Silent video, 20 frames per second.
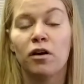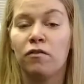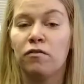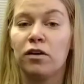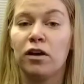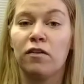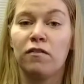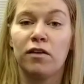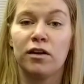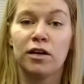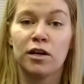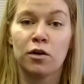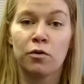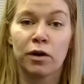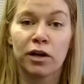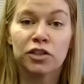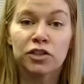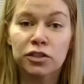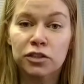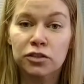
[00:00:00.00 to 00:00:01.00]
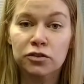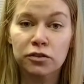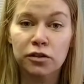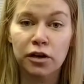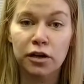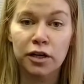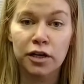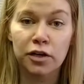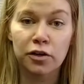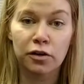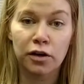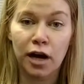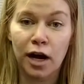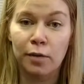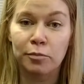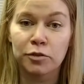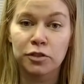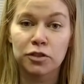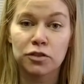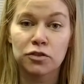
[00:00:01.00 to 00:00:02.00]
If you have any questions regarding your
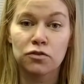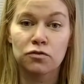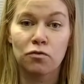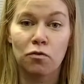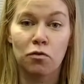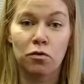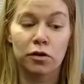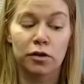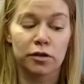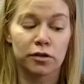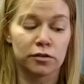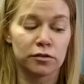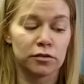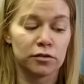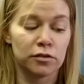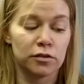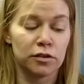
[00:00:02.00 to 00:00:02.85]
options for